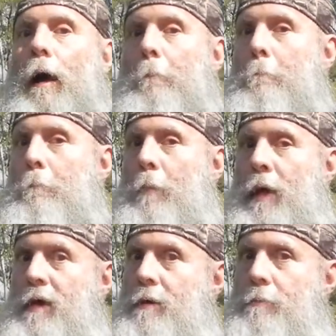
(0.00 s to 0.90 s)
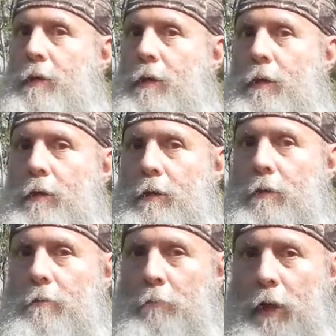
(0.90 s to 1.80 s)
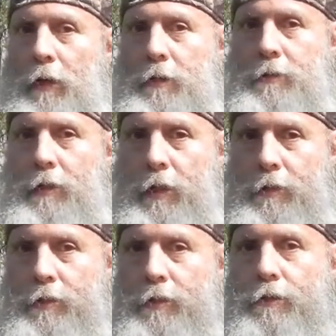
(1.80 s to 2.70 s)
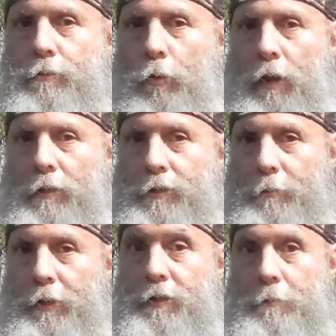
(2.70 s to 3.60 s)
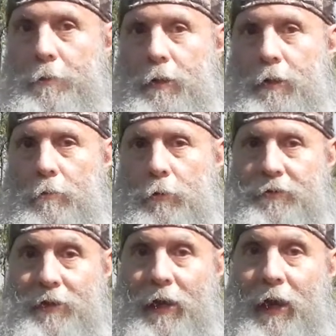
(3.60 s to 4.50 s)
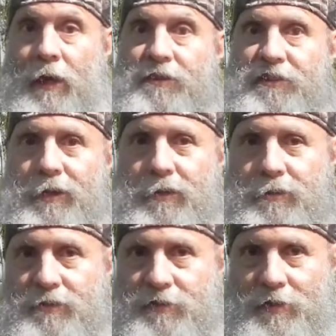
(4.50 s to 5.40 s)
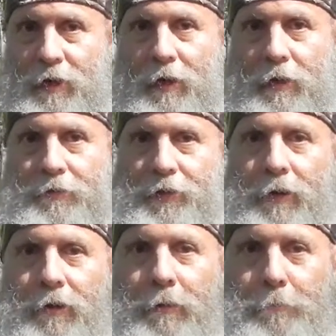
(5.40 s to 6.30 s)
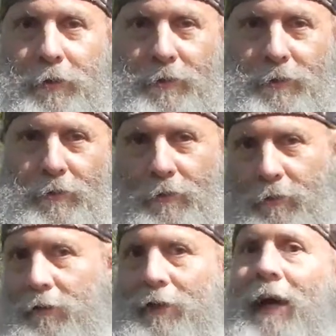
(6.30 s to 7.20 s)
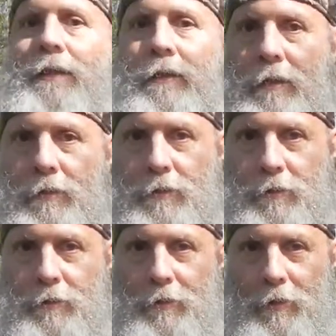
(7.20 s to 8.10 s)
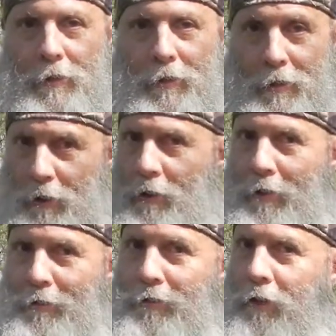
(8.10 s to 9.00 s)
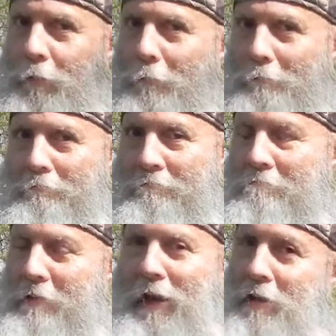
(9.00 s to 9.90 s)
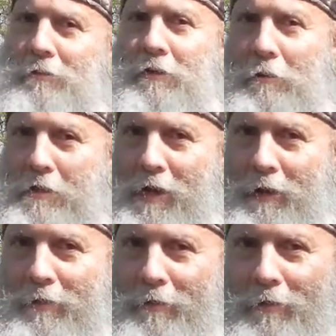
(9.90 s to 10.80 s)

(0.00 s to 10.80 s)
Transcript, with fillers: maybe my unconscious wants me to be with an atheist therapist or analyst. So I don't know yet.